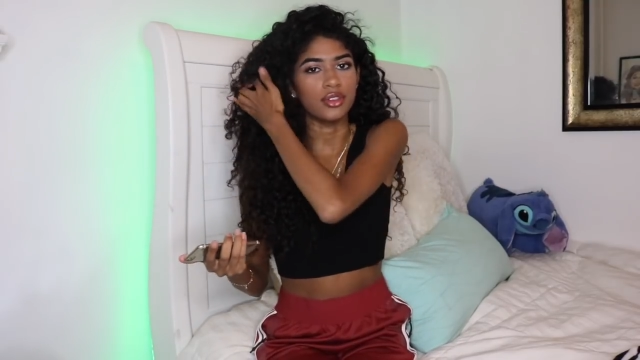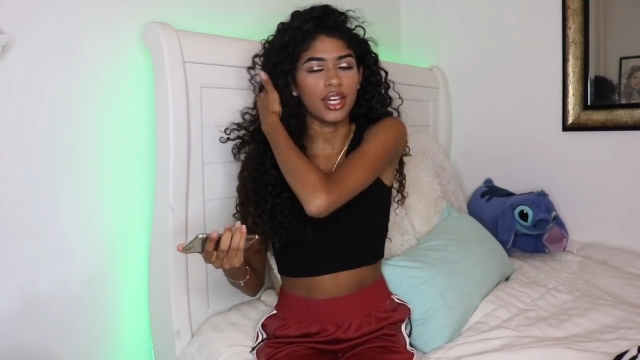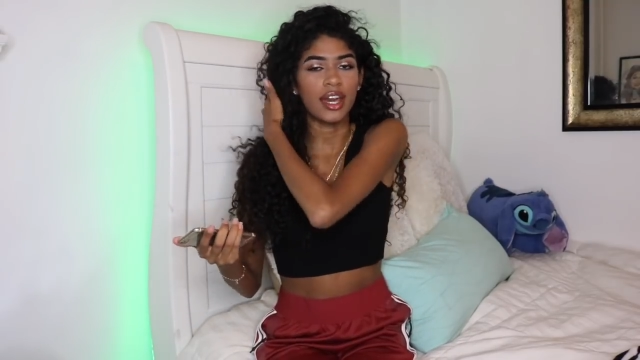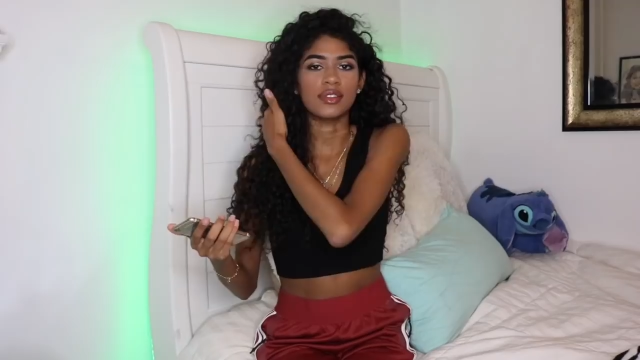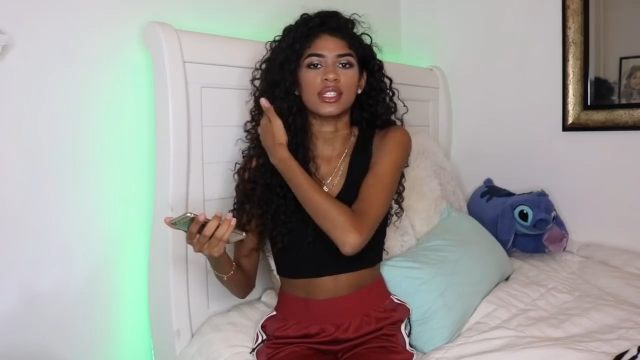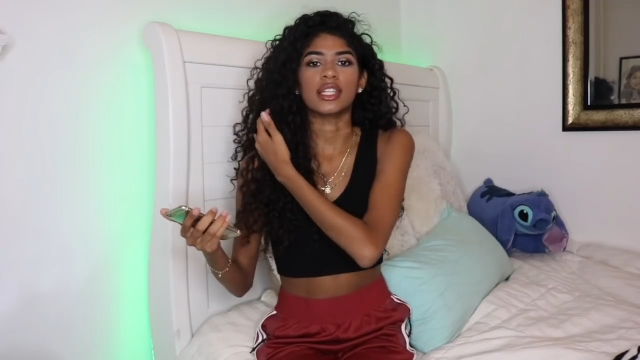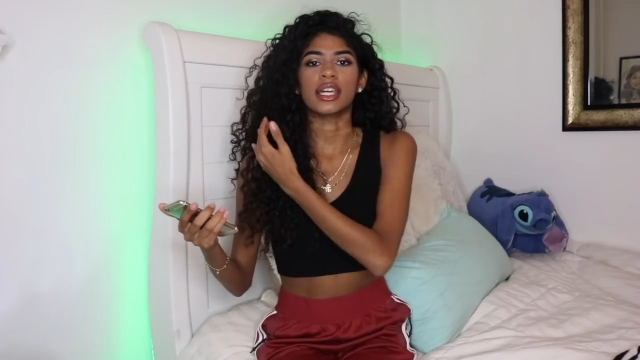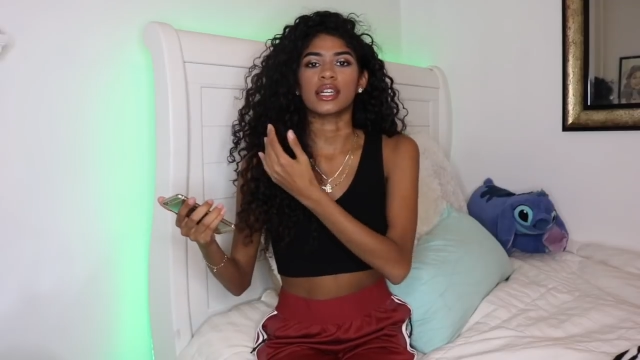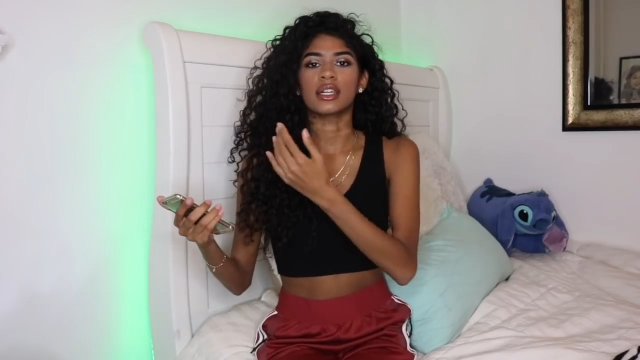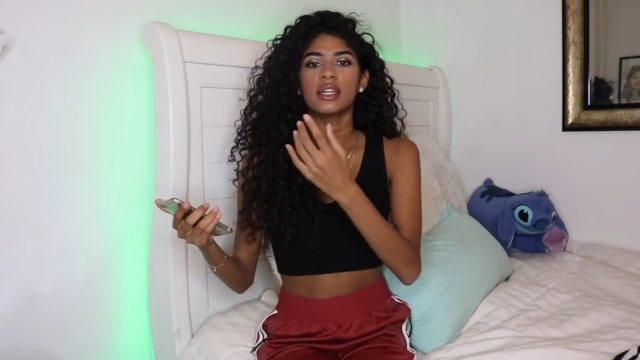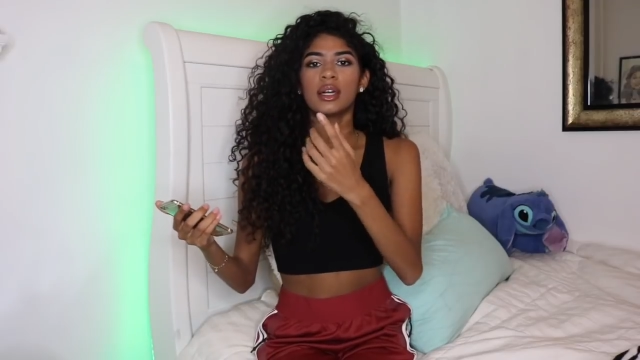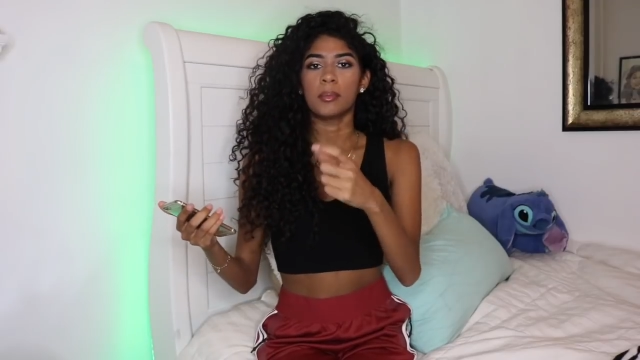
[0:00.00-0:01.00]
You have to like
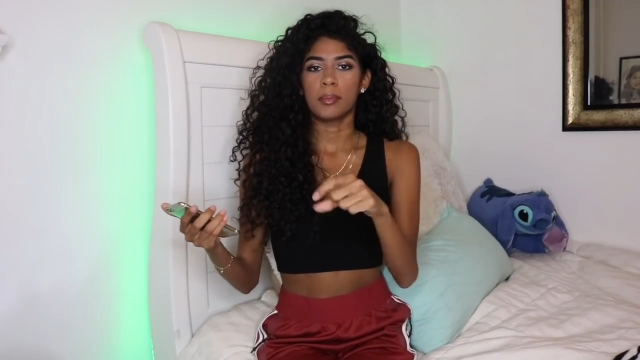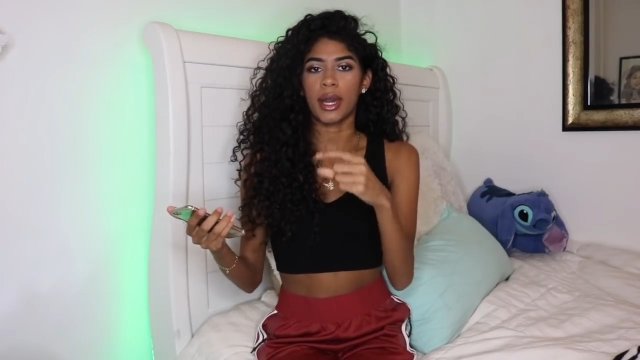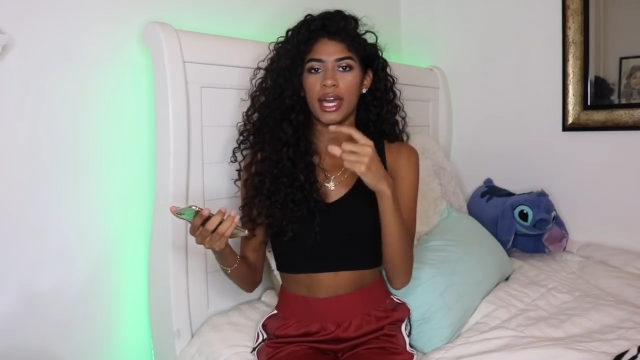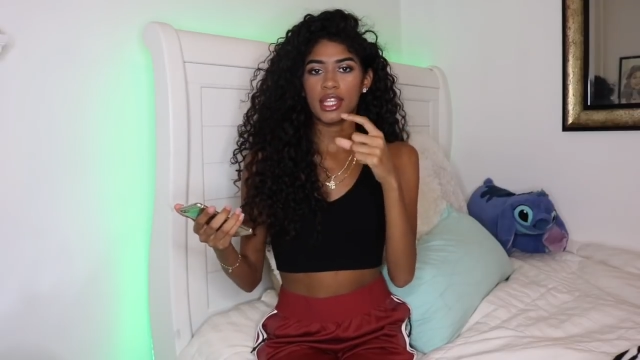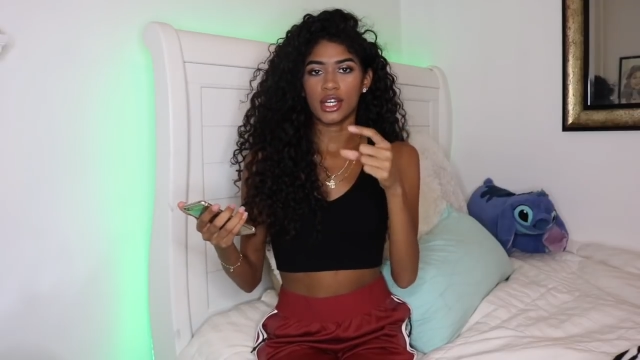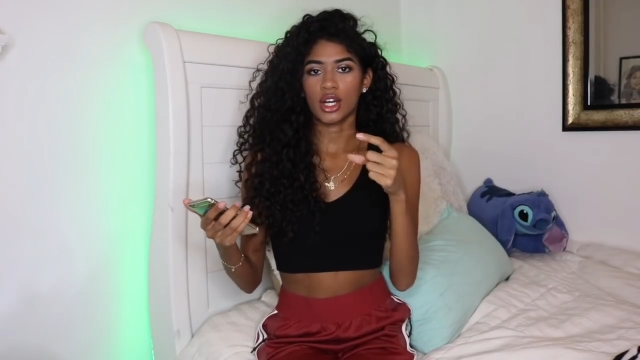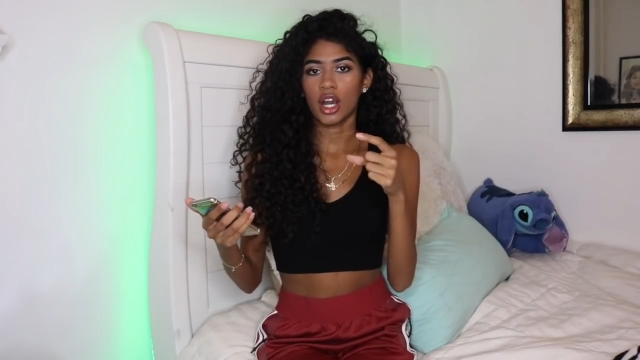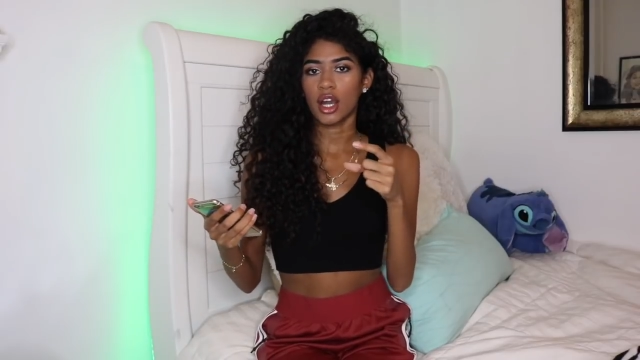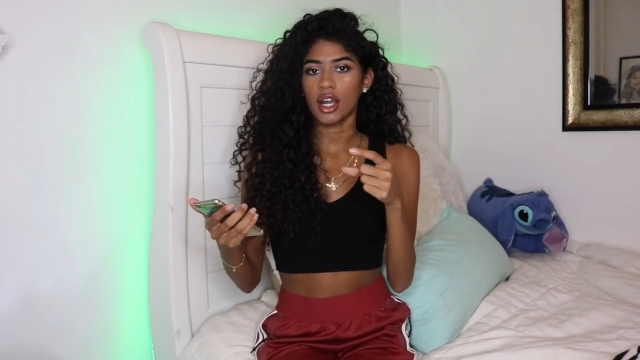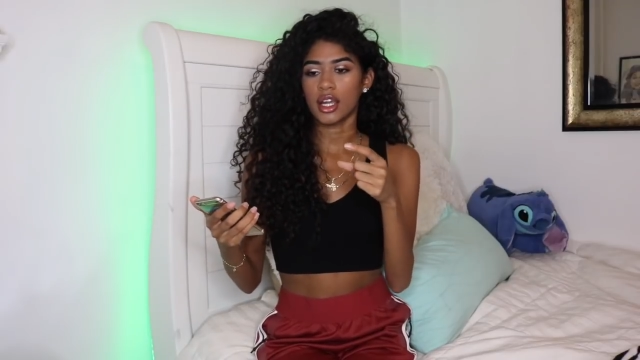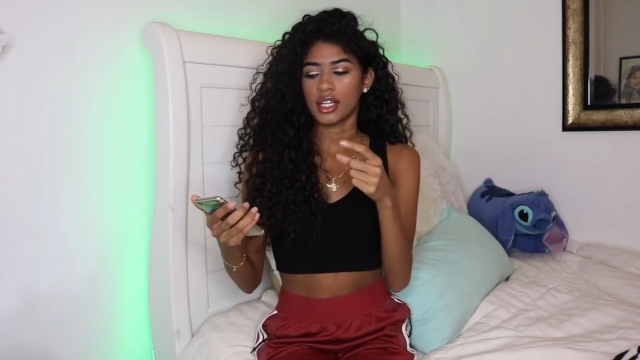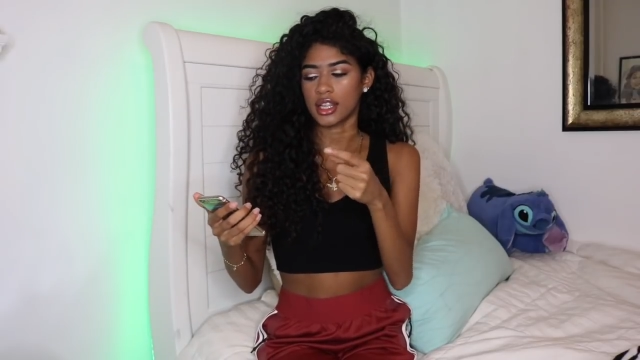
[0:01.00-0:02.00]
buy the
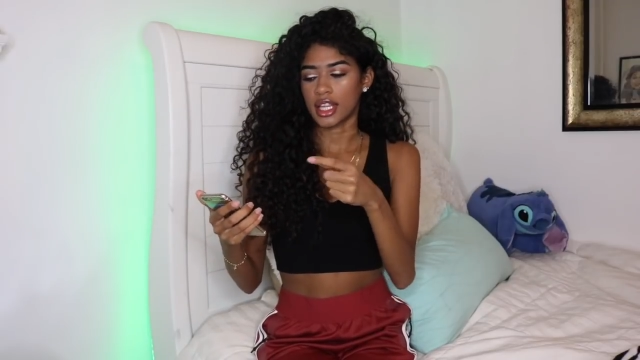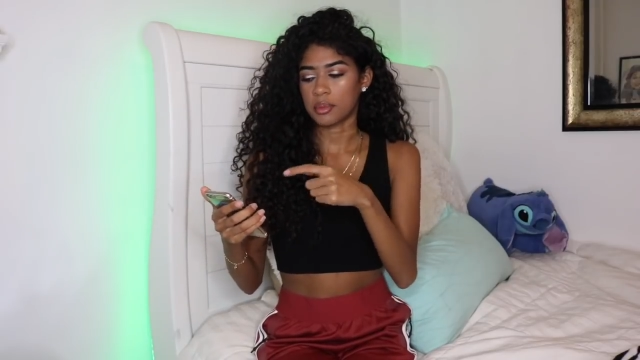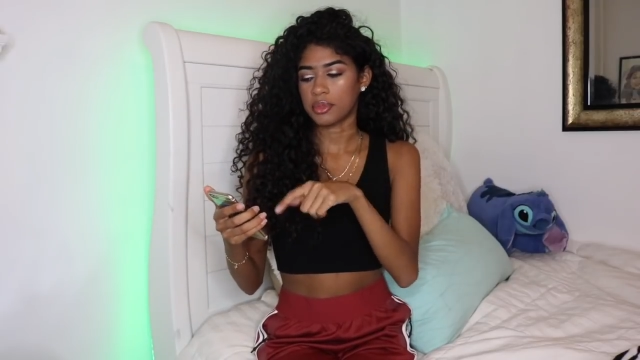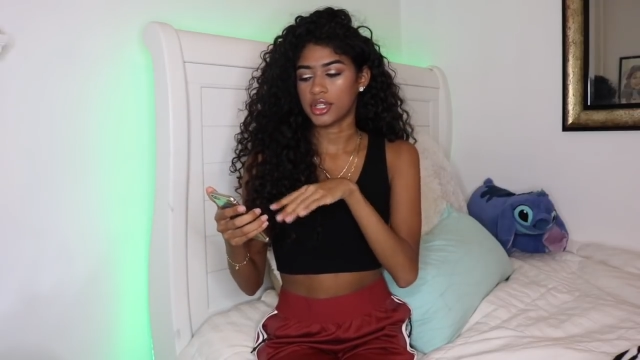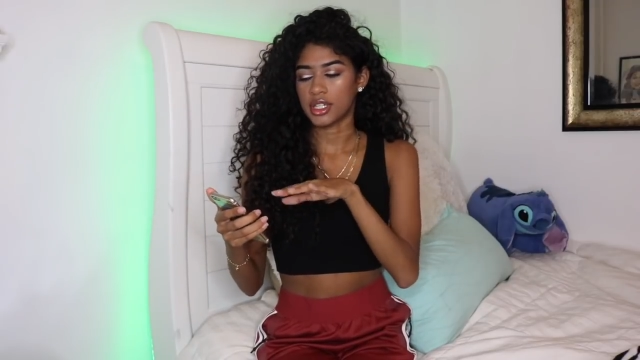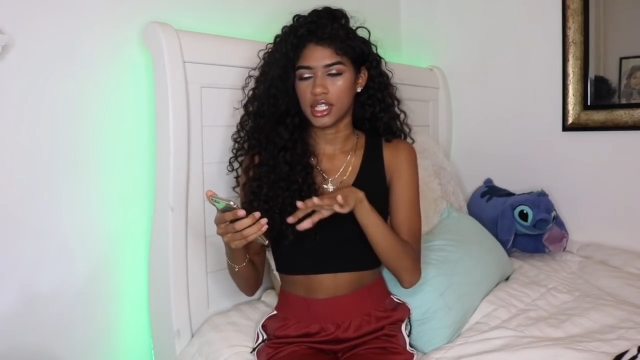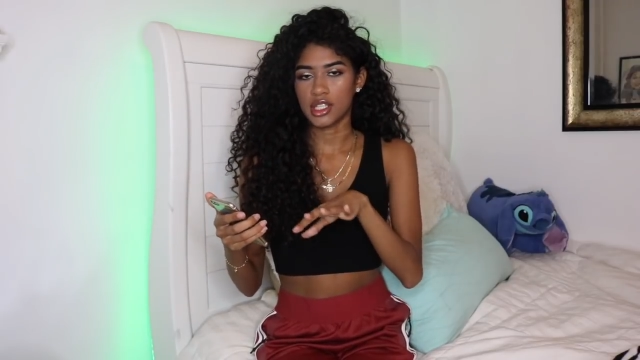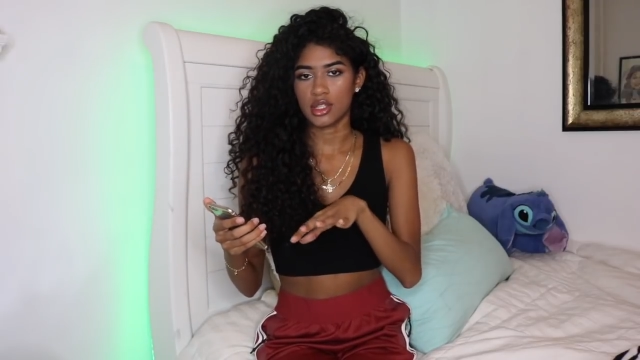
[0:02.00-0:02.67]
card and like put it in.